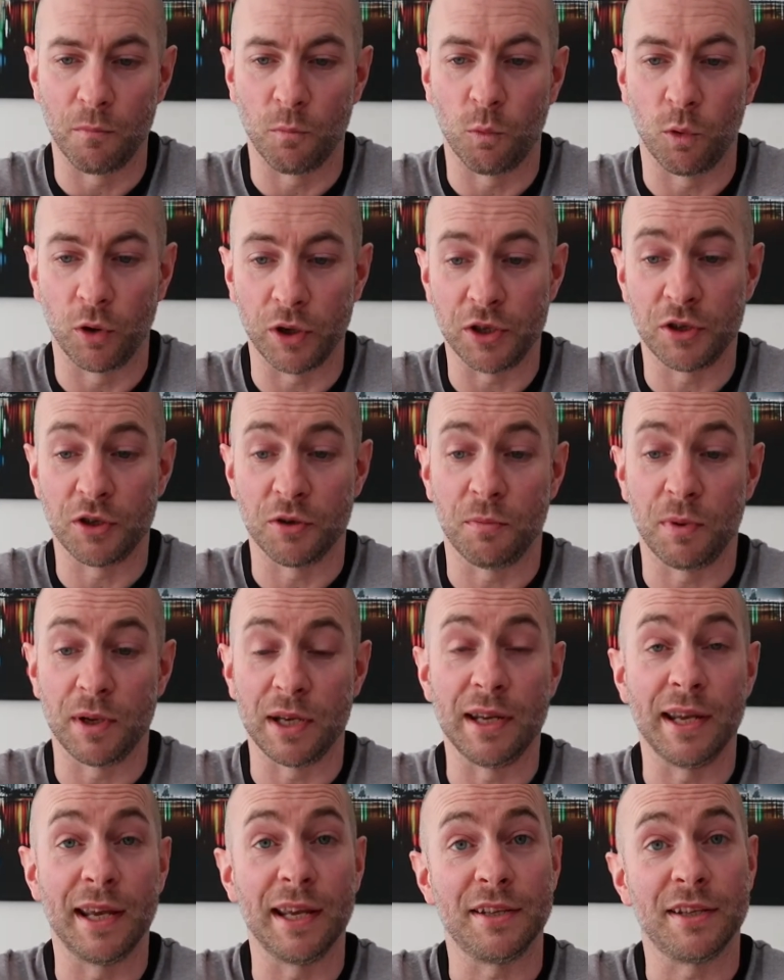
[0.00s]
what you should
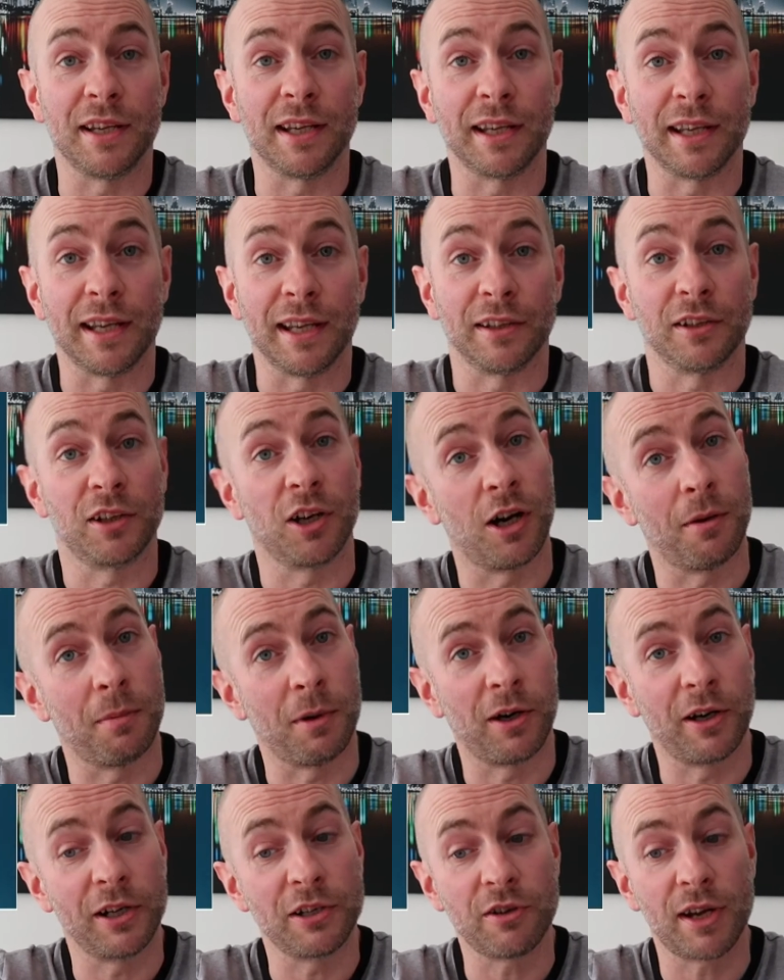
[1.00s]
be hitting in
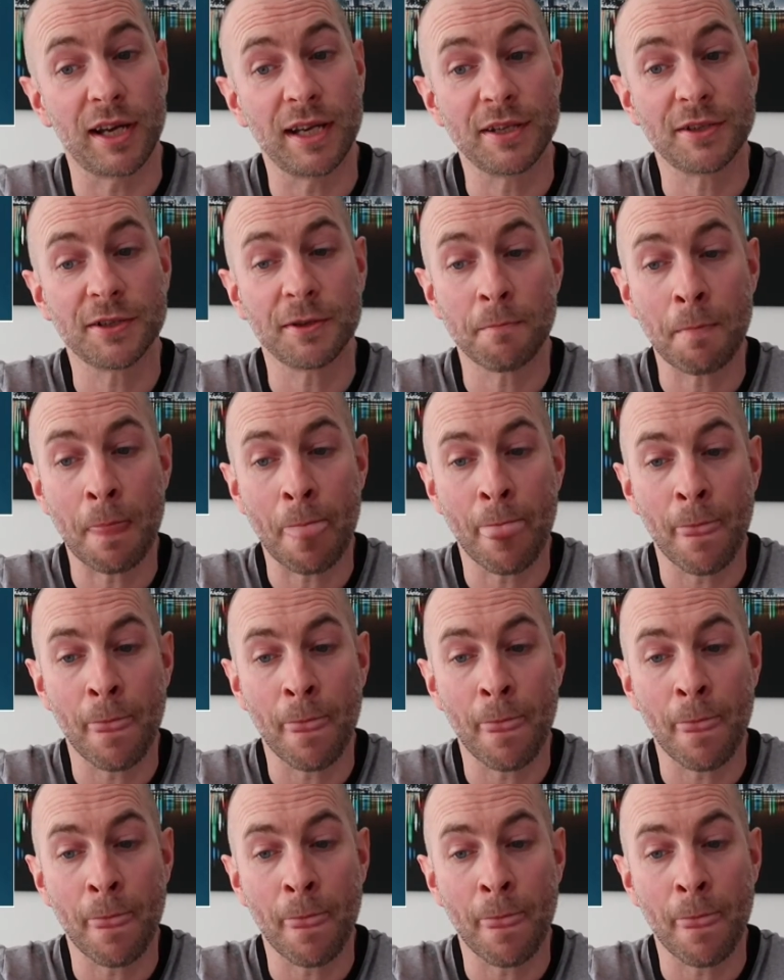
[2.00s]
carbohydrates.